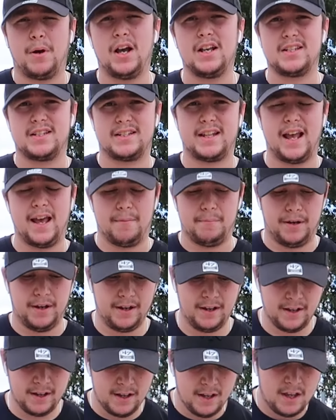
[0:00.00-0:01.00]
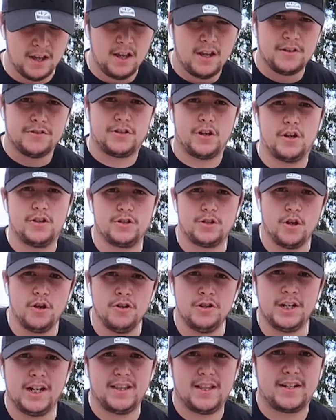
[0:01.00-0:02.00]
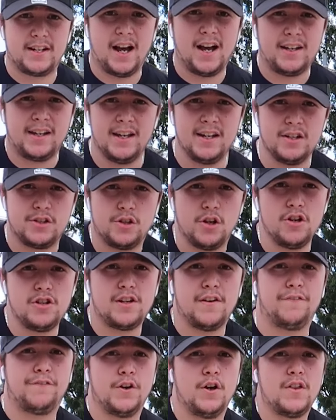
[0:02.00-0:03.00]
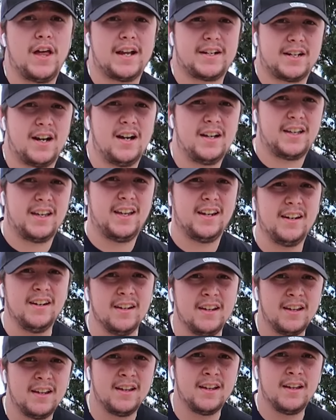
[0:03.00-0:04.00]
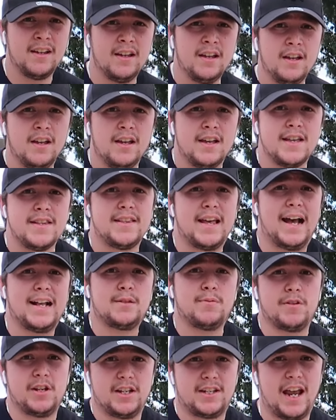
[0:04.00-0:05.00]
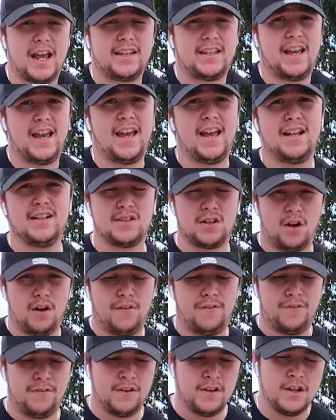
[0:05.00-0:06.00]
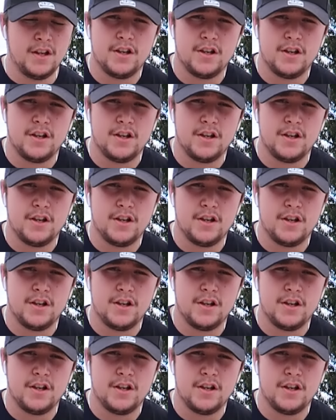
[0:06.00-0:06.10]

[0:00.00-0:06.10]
by step. So as soon as you get the tuck in, as soon as you feel that tuck in, that's when you take your hands off.